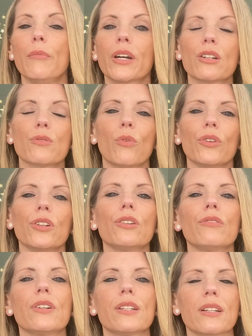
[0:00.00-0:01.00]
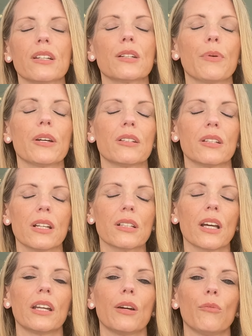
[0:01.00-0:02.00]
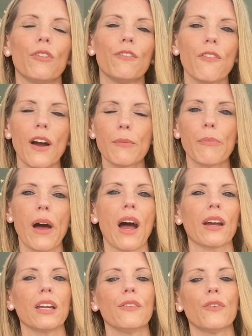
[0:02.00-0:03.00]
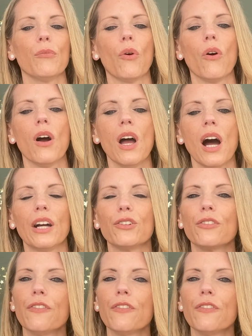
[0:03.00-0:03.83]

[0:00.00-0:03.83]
because what you resist persists and it will fight back even more, and you'll